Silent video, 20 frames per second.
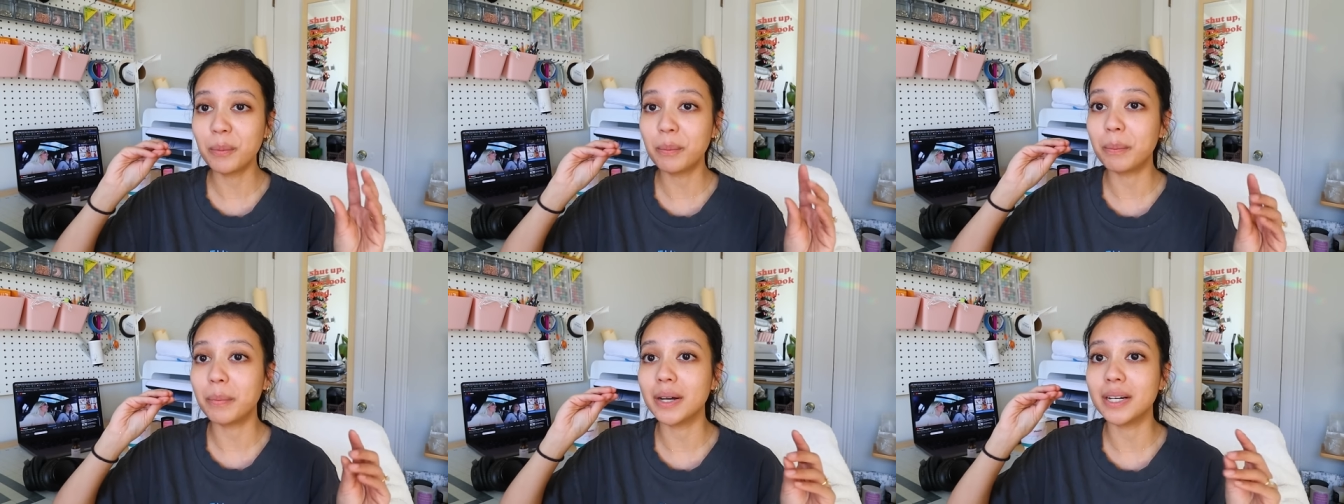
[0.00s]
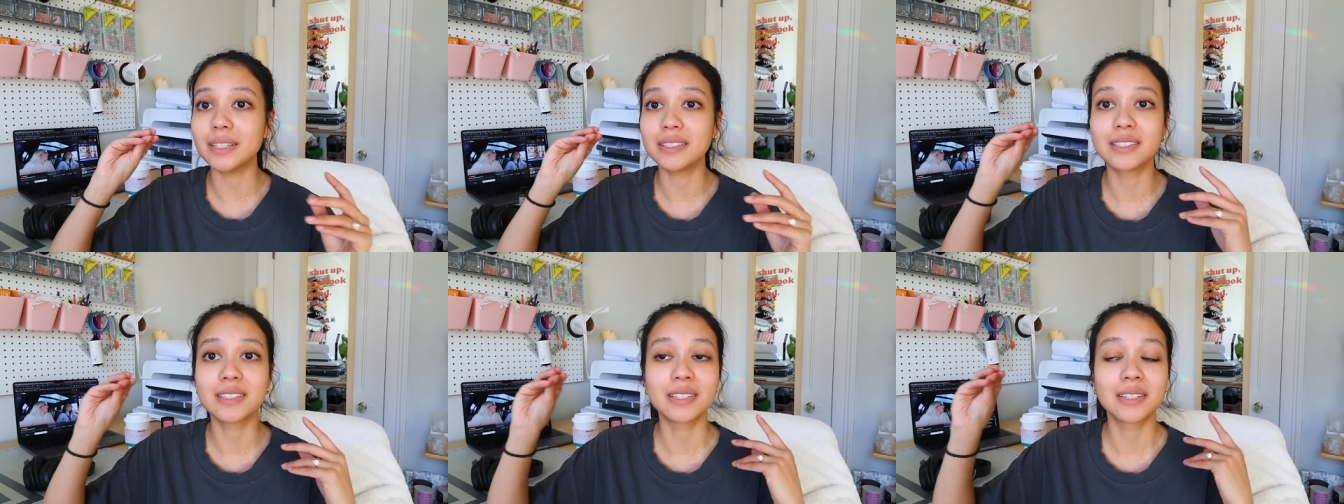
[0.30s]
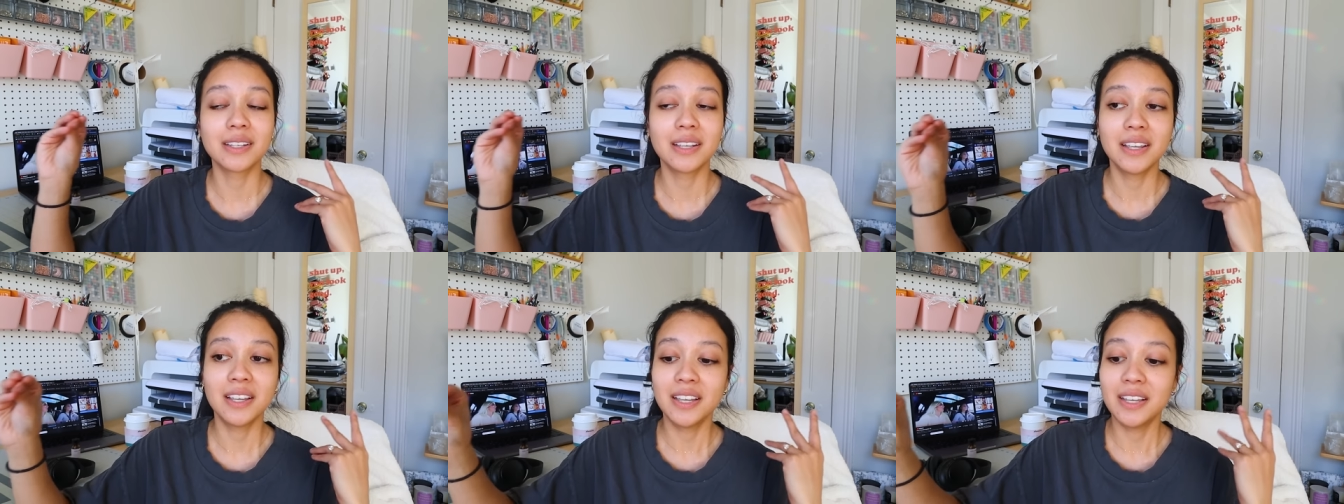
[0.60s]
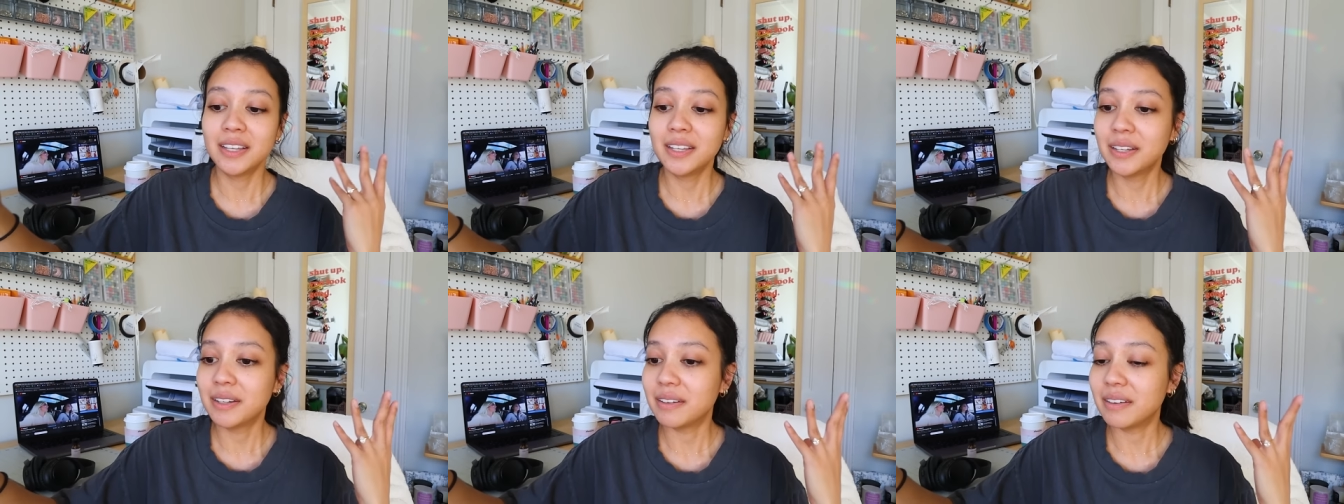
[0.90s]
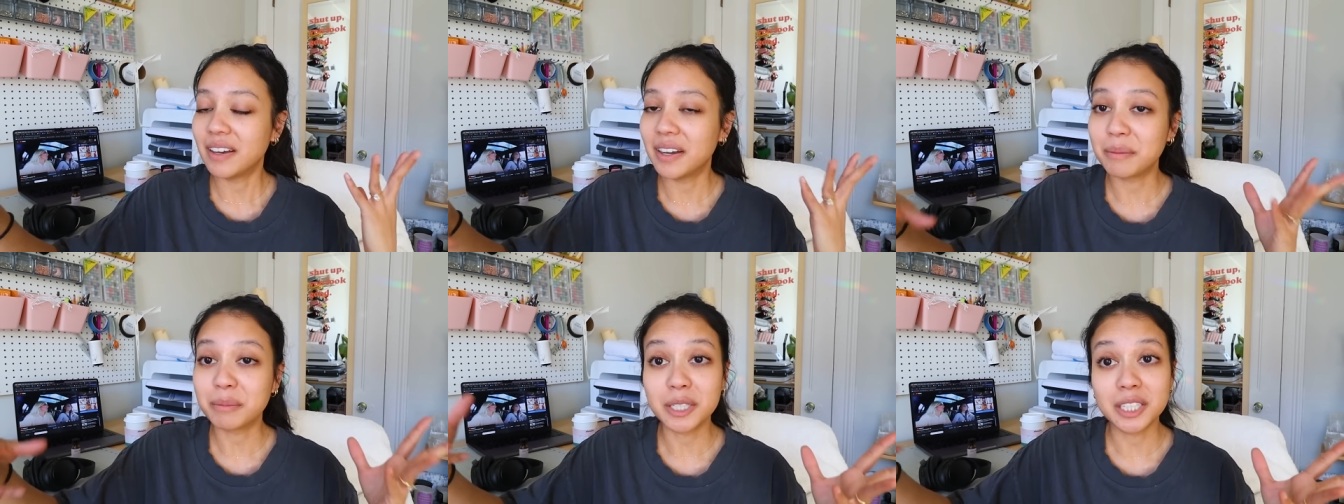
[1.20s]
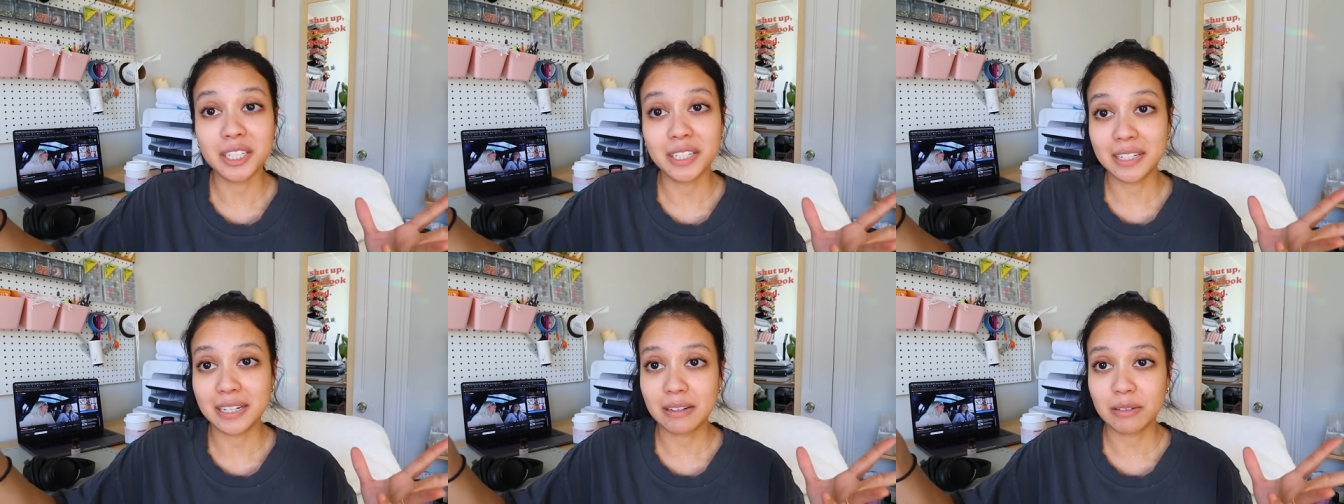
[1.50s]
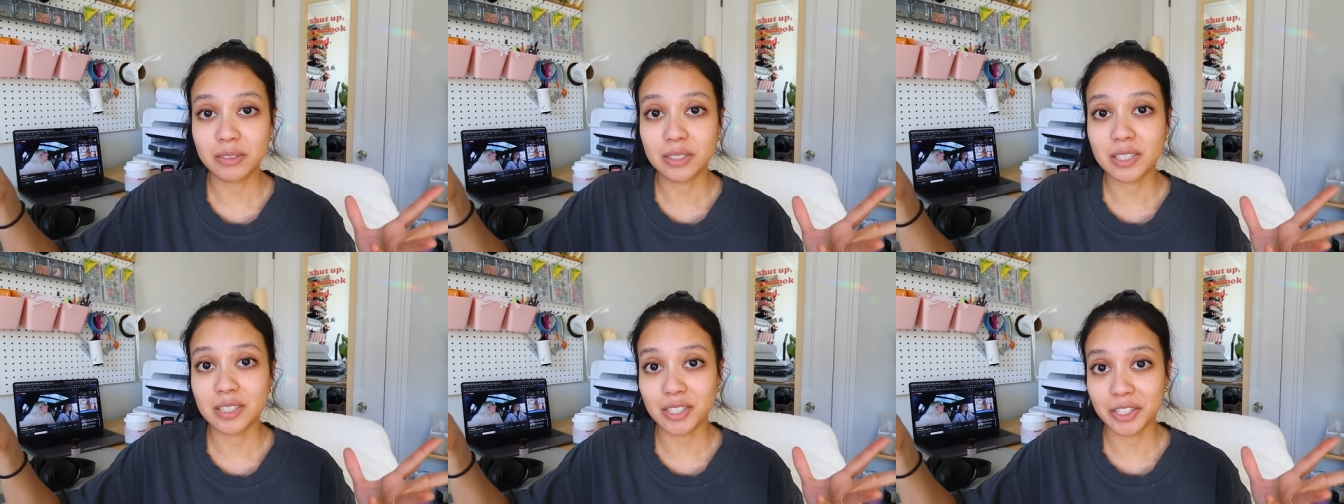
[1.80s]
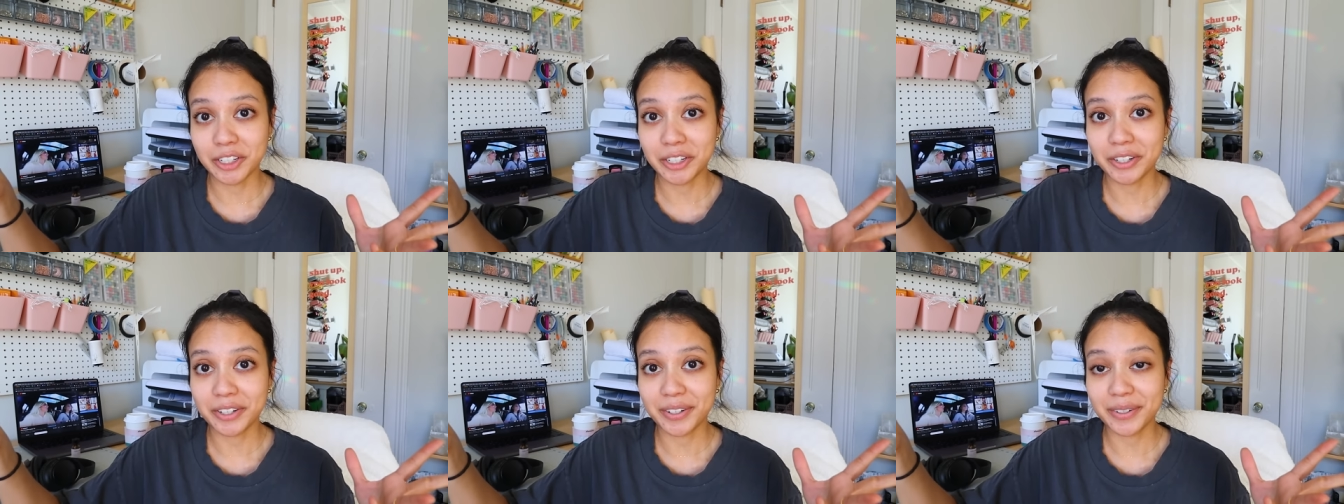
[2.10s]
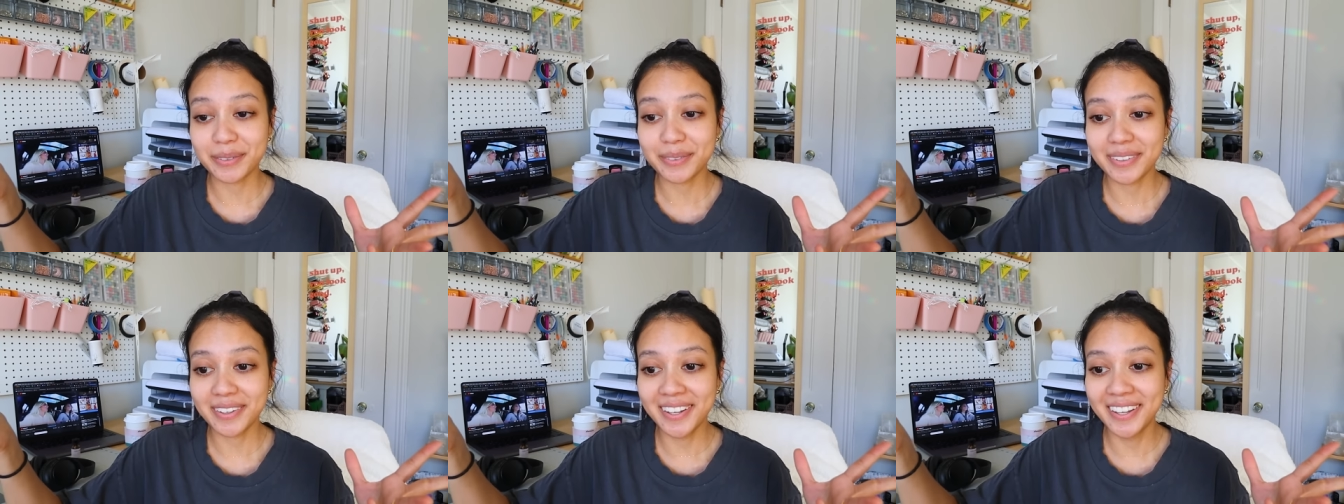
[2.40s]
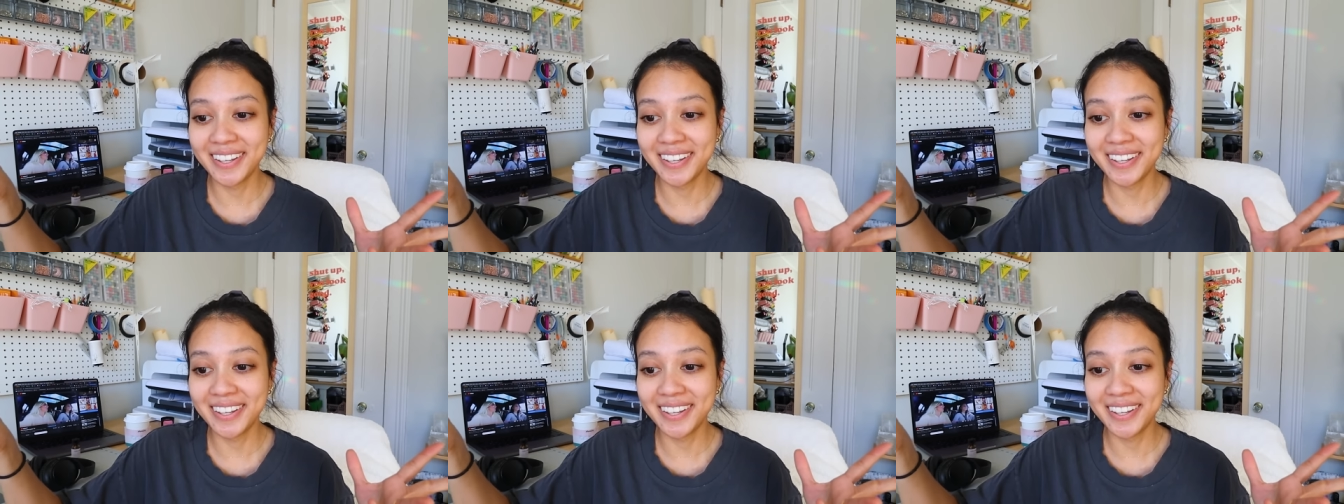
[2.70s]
but I'm gonna announce this here.